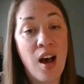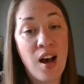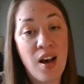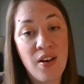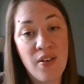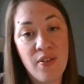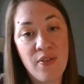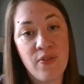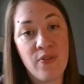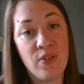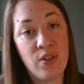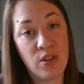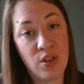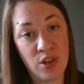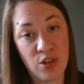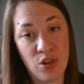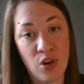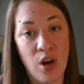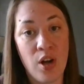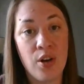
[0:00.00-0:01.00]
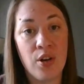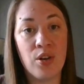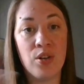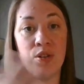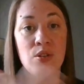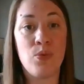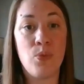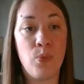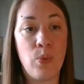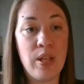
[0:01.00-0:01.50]
of the
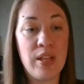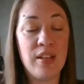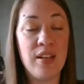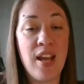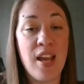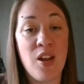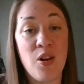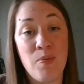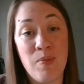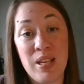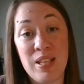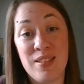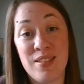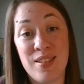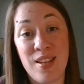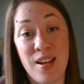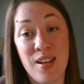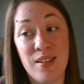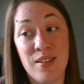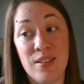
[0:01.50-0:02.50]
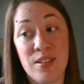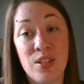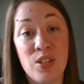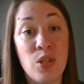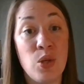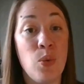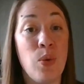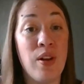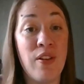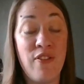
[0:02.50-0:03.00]
daughters with Naomi's sons
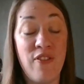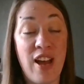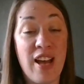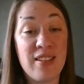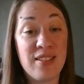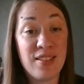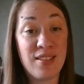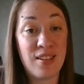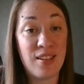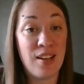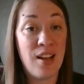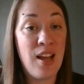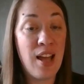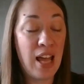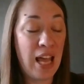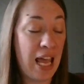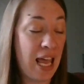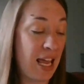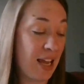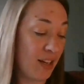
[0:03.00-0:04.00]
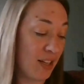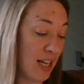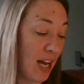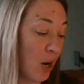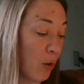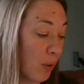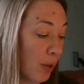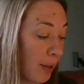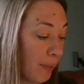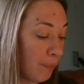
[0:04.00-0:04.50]
to invest a
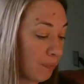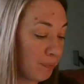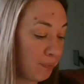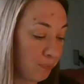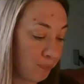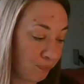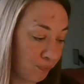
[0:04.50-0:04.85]
dowry.